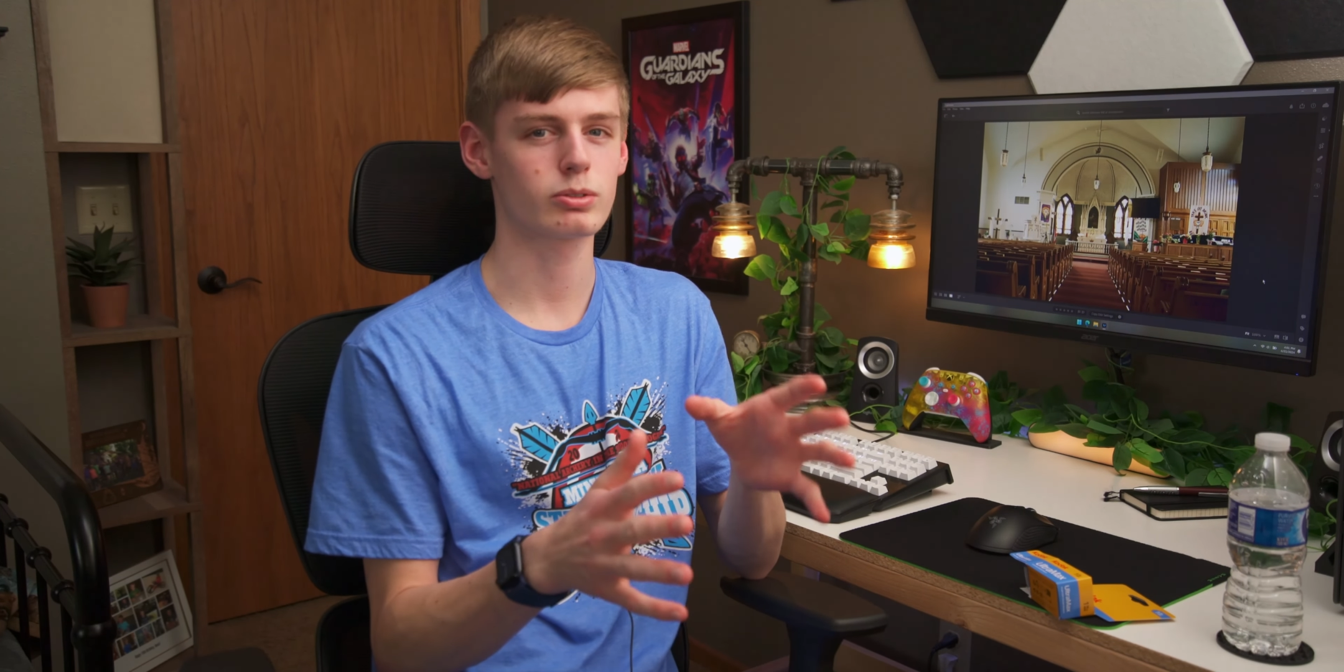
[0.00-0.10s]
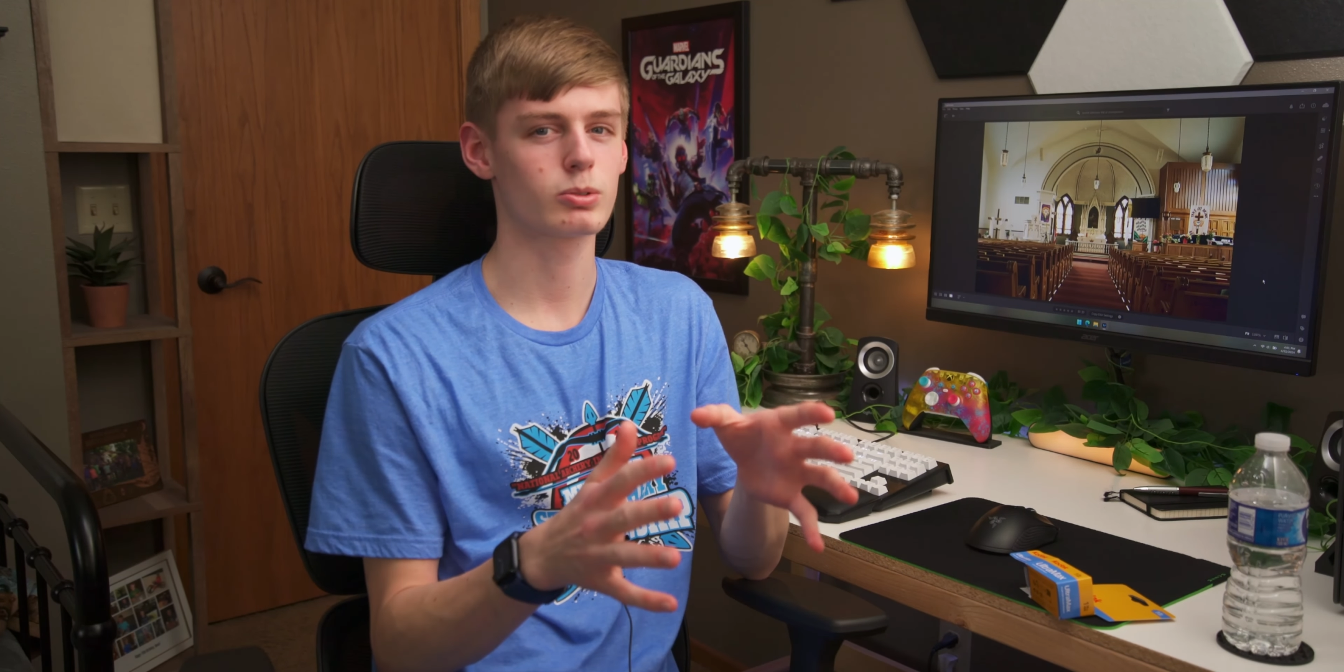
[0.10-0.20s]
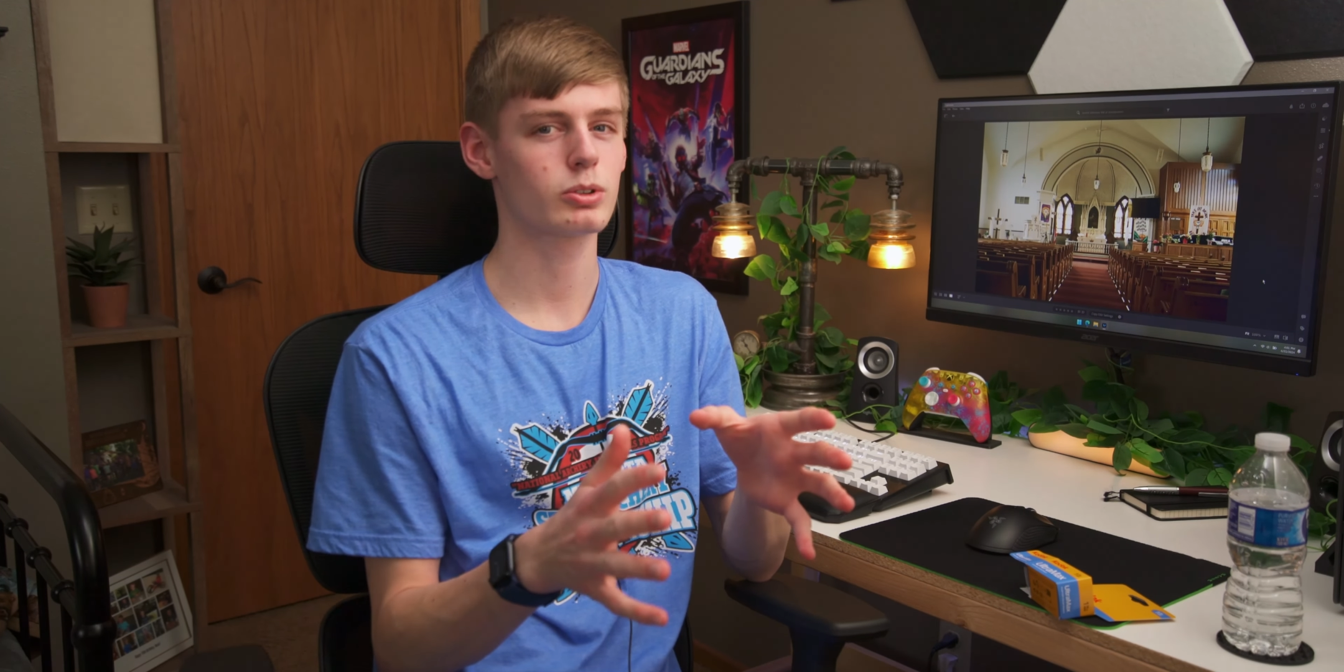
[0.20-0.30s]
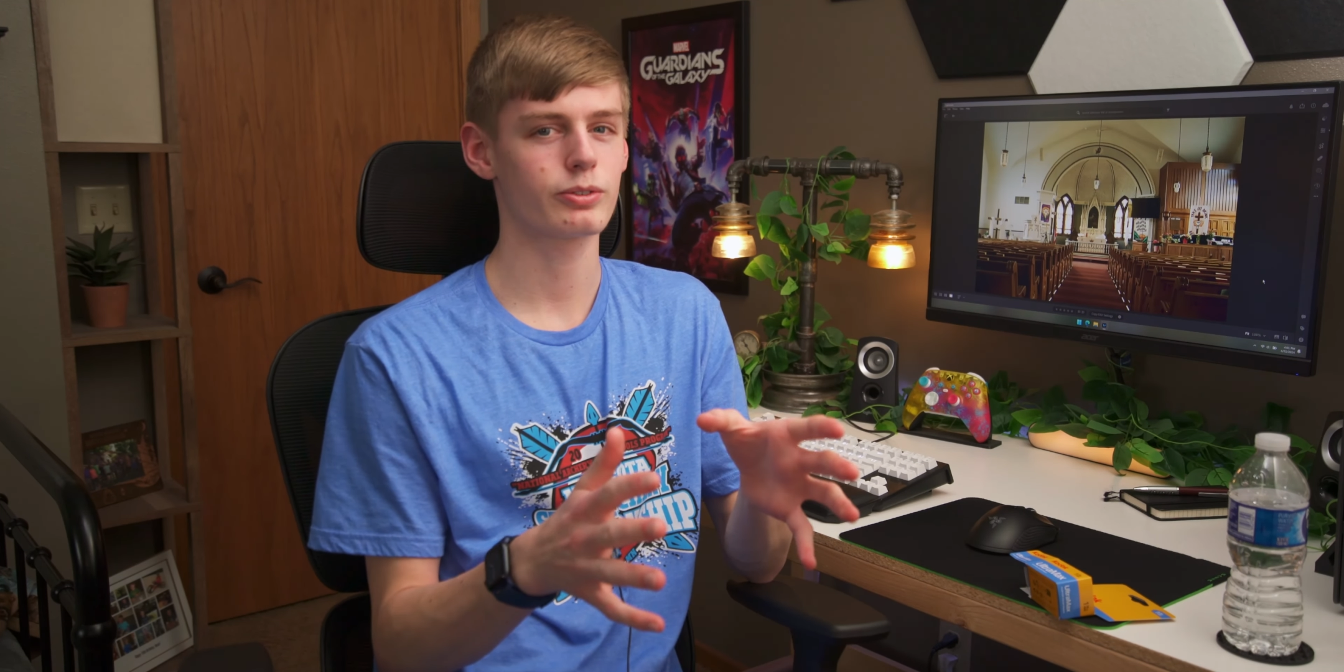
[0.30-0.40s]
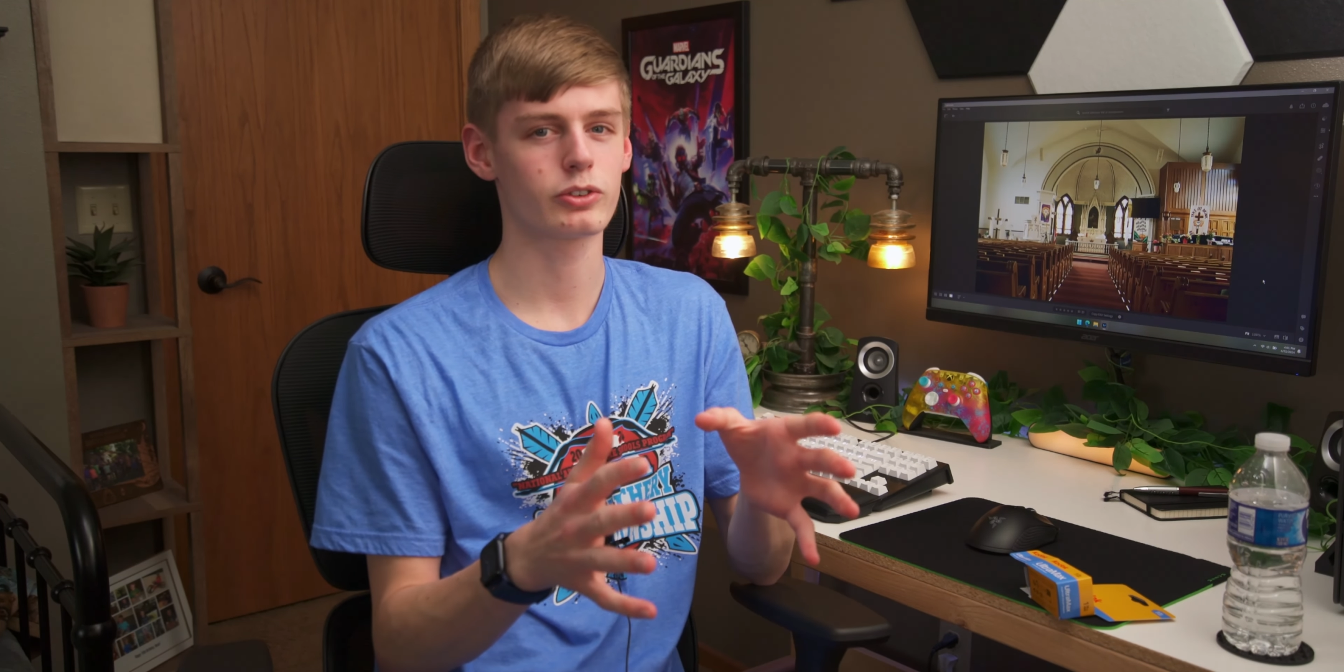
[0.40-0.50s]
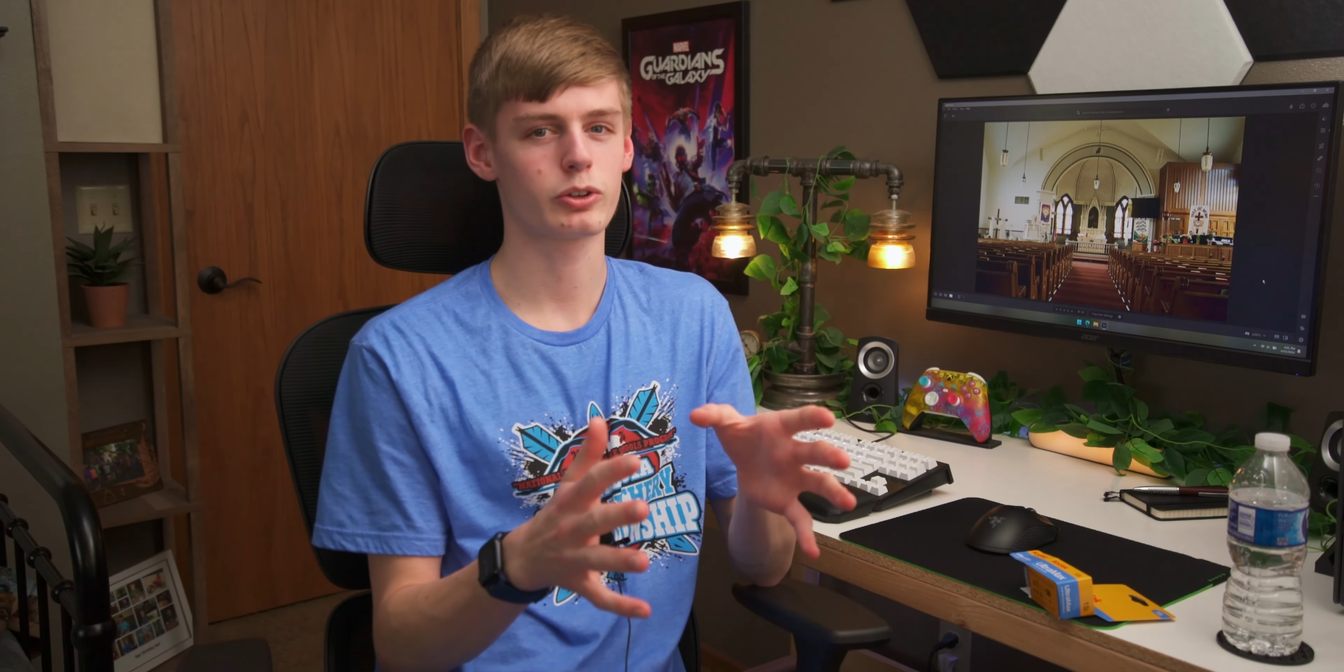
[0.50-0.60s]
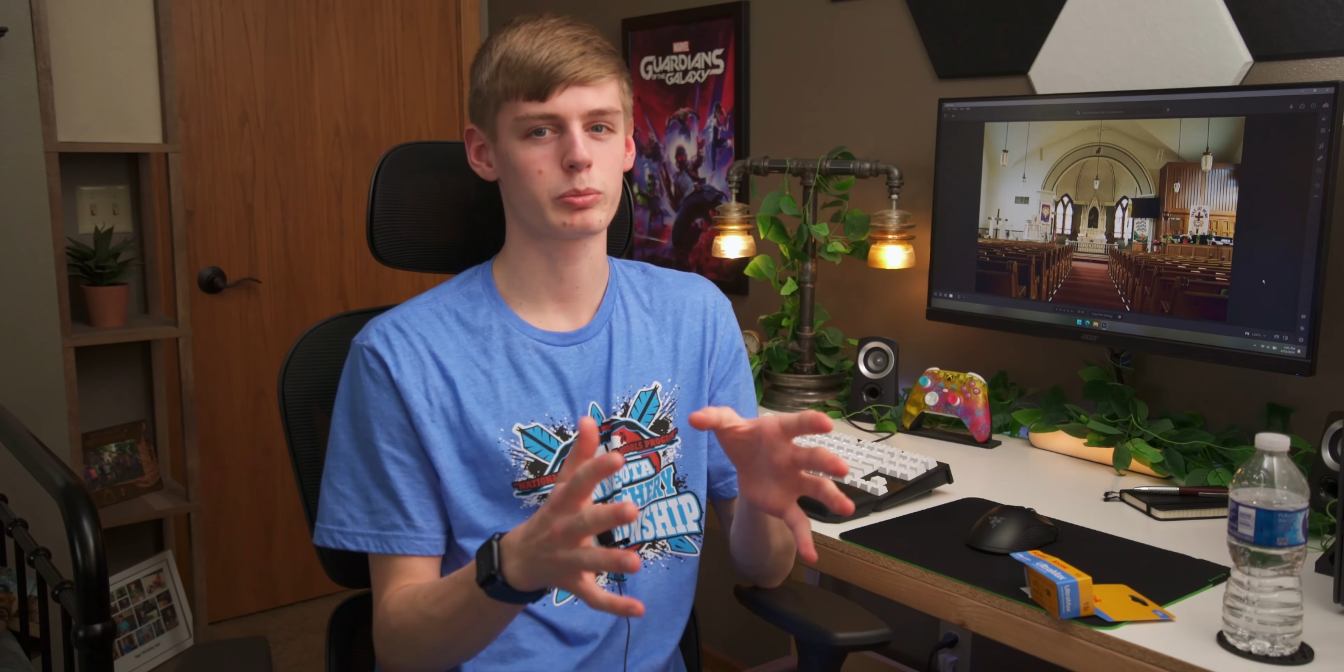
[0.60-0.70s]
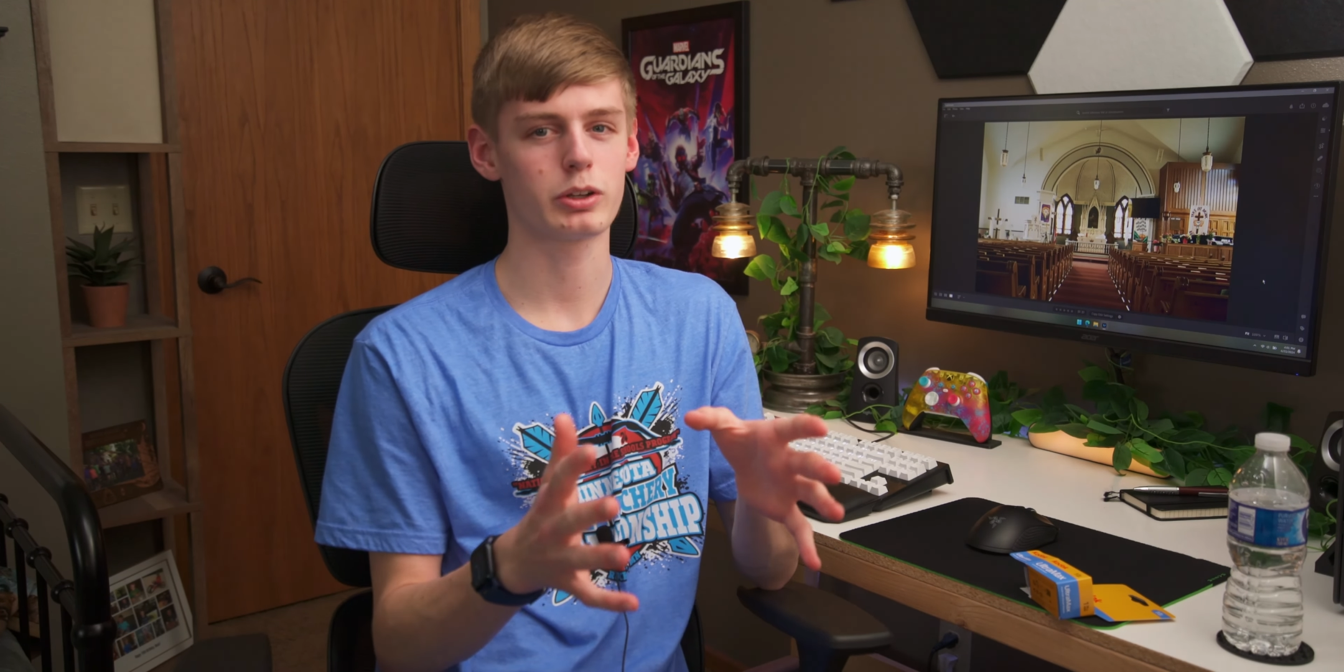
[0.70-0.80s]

roll of film